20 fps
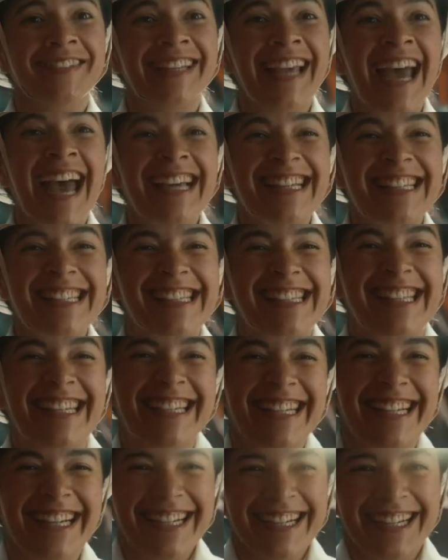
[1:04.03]
Yes,
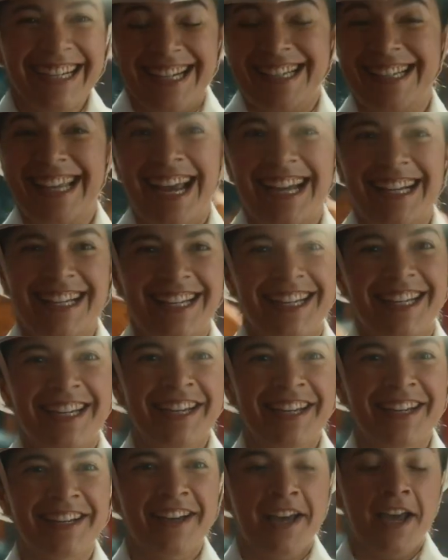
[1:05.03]
exactly.
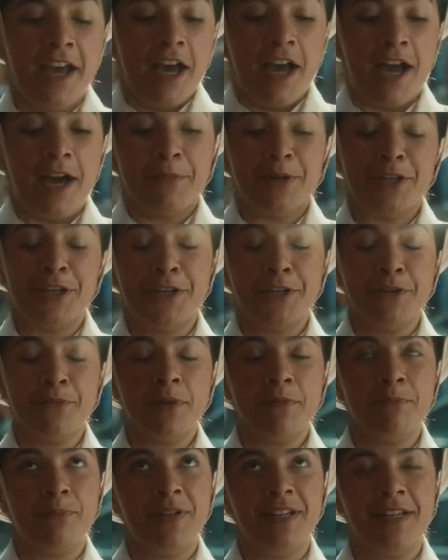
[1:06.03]
I'm a
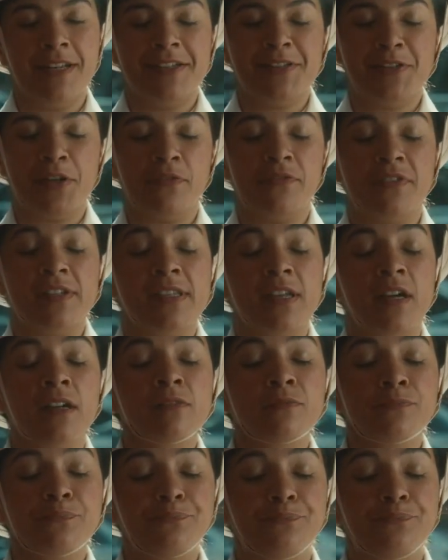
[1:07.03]
human police officer.